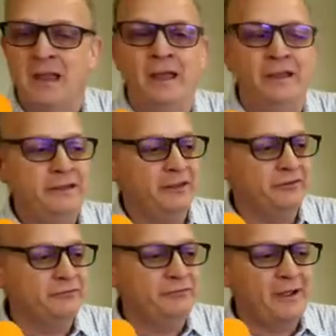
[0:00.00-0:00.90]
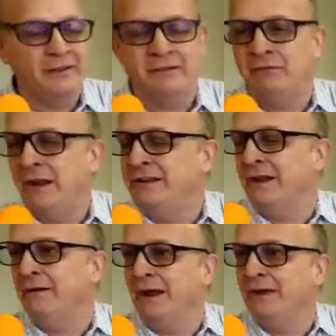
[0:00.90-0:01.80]
Yes, in fact, the
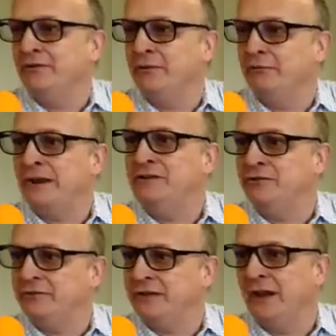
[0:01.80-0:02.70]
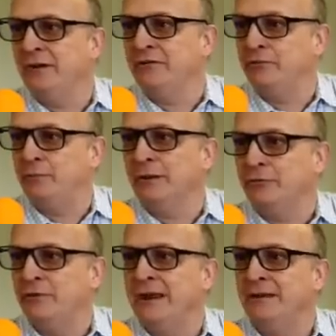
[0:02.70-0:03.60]
radio has a range of decoders
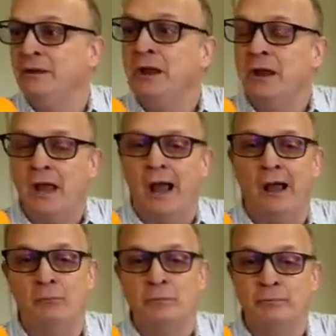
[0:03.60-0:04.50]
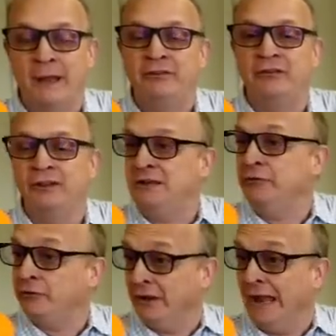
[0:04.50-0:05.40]
built in. Basically, you
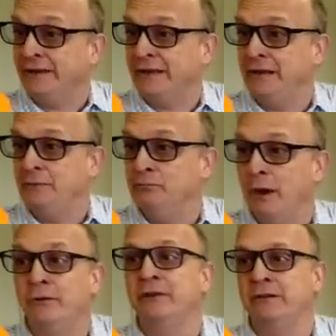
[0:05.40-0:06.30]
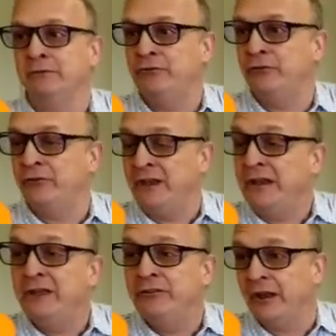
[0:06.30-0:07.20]
select the mode that you're interested
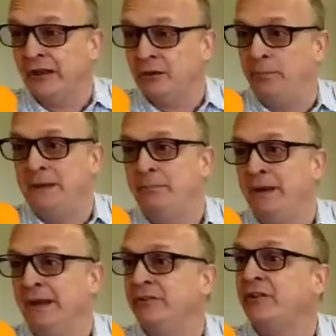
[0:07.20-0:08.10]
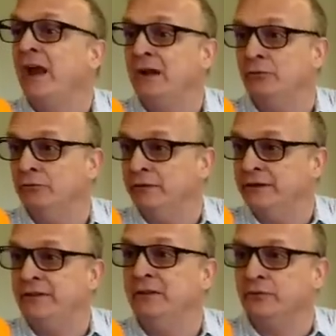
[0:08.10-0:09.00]
in, so that could be PSK or
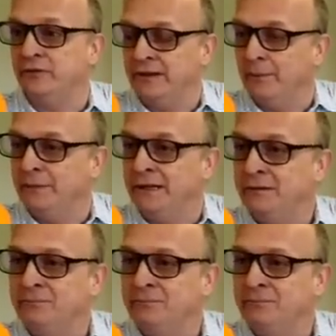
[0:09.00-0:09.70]
RTTY or CW.